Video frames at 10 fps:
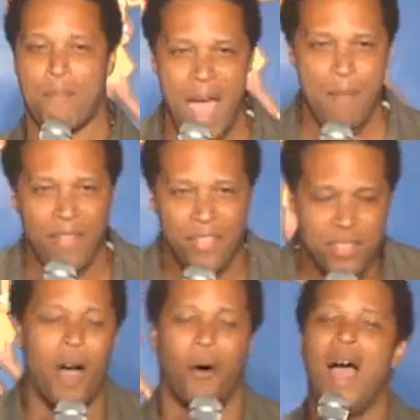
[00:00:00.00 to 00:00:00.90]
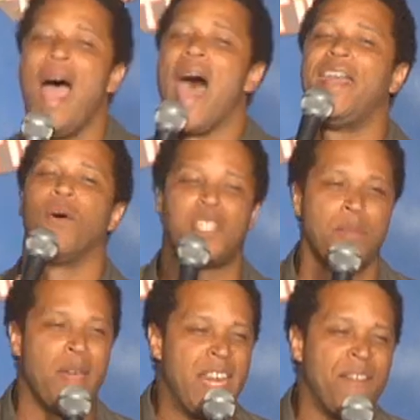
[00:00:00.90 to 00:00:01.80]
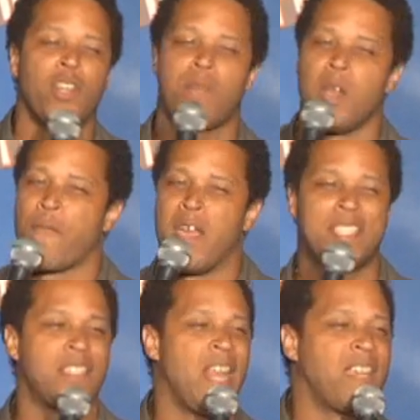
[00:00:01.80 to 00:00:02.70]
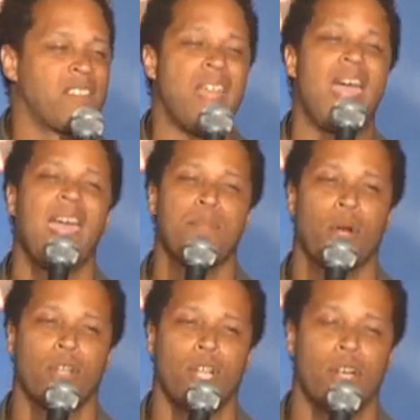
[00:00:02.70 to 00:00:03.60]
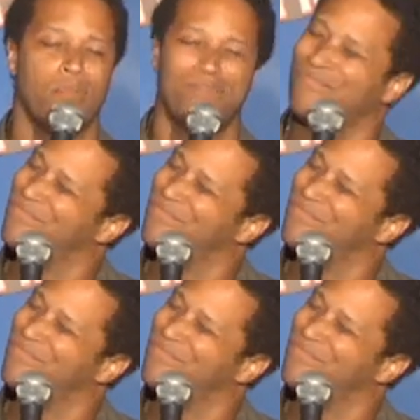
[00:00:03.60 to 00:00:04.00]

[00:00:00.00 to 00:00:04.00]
of my mouth is, oh, I know what you mean. I've always been afraid of snakes and the Hamburglar.